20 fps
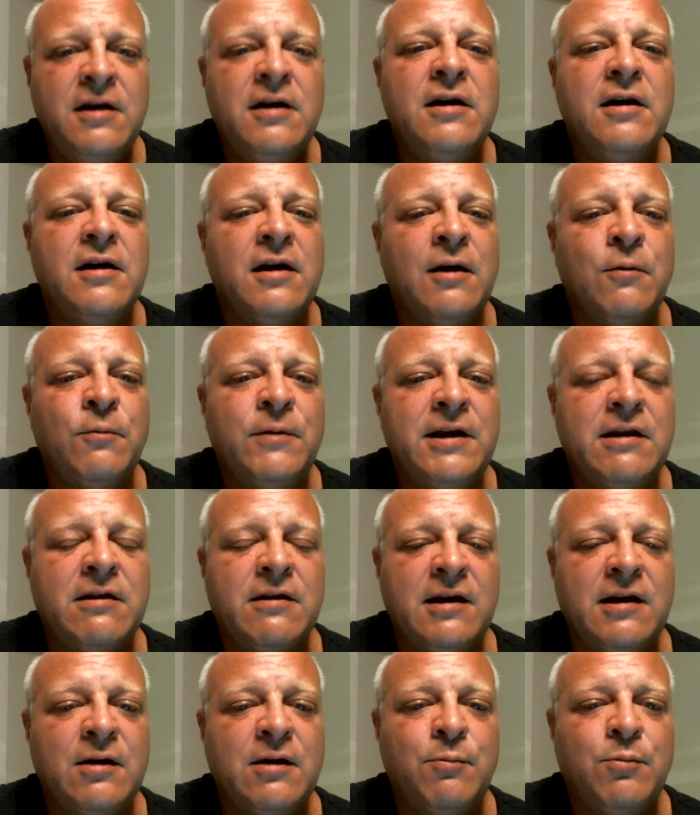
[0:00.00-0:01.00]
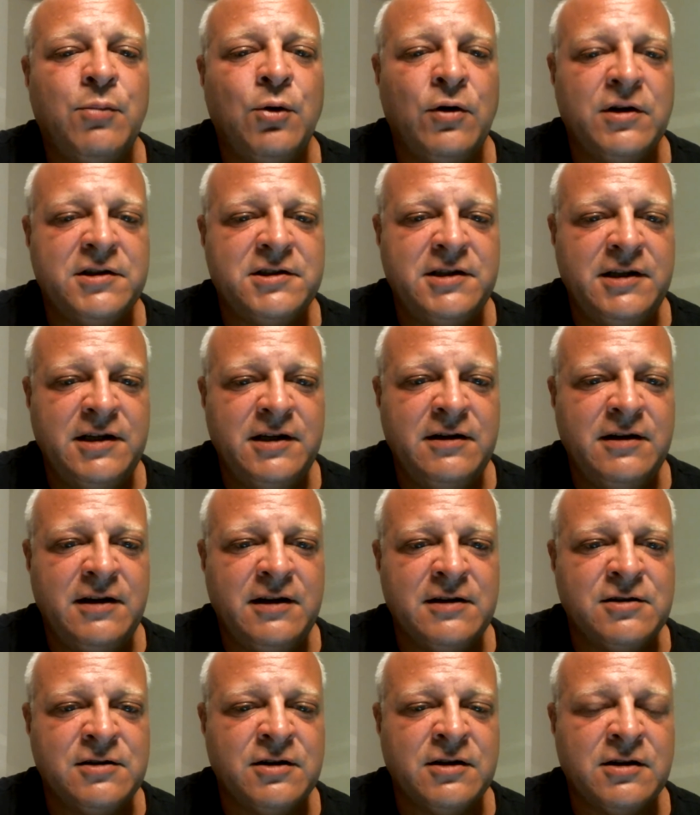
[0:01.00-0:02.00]
and we think Boston is
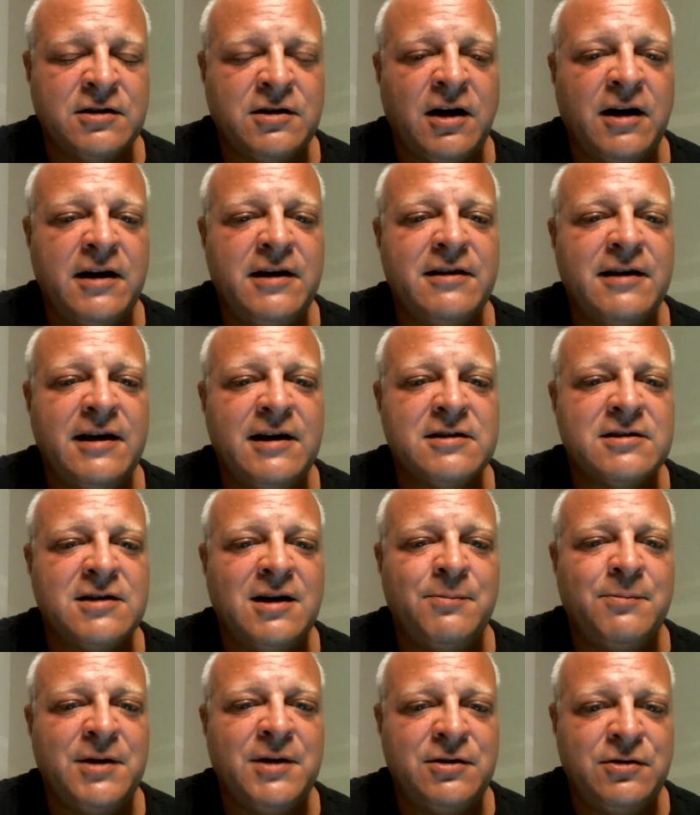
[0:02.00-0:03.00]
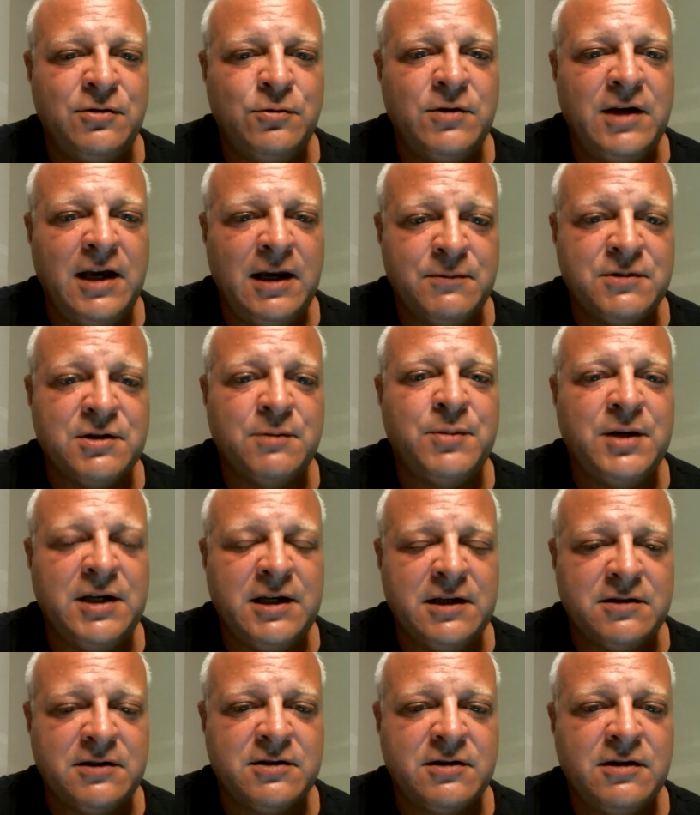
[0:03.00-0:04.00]
going to tie things up at 2 games
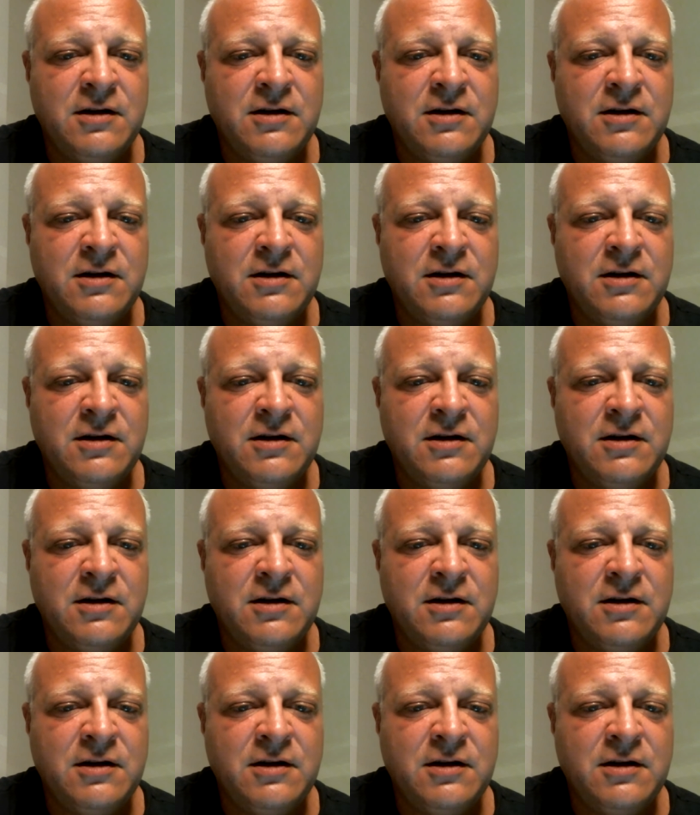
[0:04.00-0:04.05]
apiece.